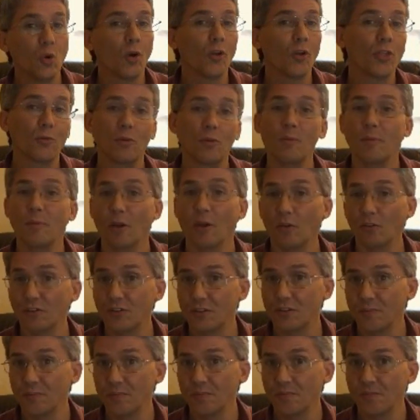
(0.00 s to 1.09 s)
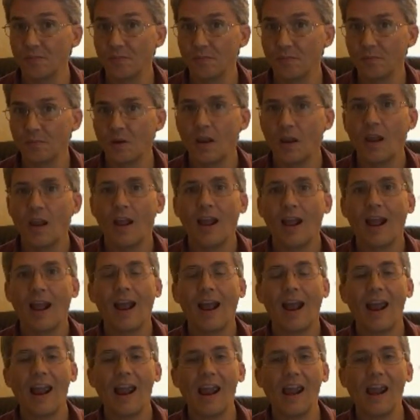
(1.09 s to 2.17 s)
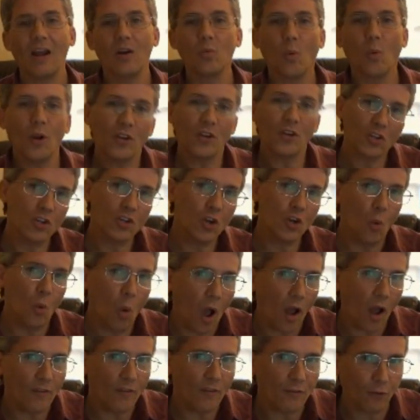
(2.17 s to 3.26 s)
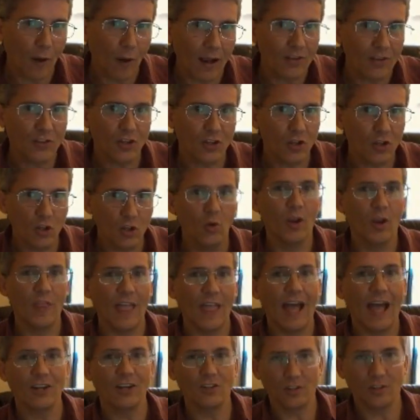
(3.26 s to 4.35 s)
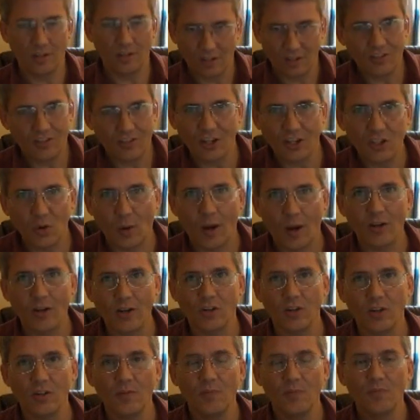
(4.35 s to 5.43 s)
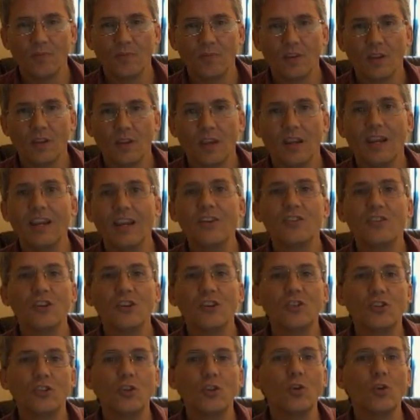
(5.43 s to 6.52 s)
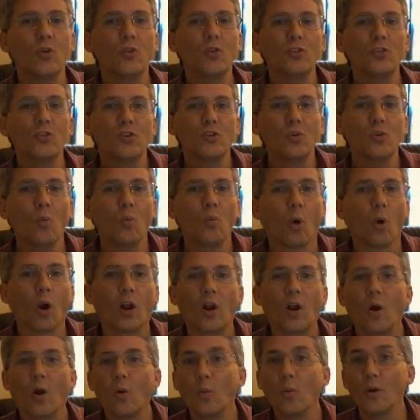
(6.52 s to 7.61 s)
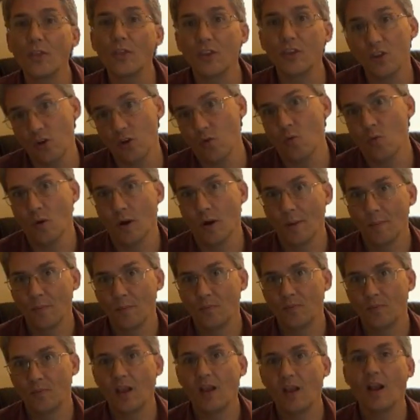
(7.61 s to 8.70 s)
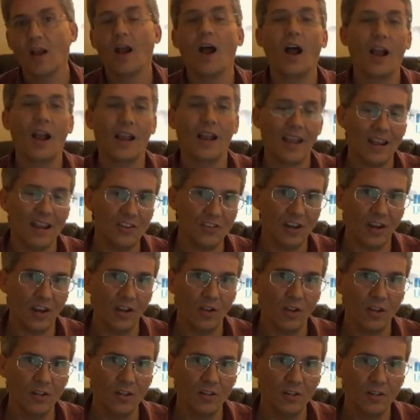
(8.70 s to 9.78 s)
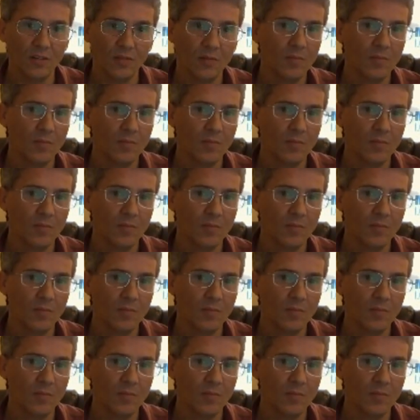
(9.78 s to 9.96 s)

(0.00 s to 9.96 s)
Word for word: or three builds. And what you want France to do in that situation is to choose to work with you against England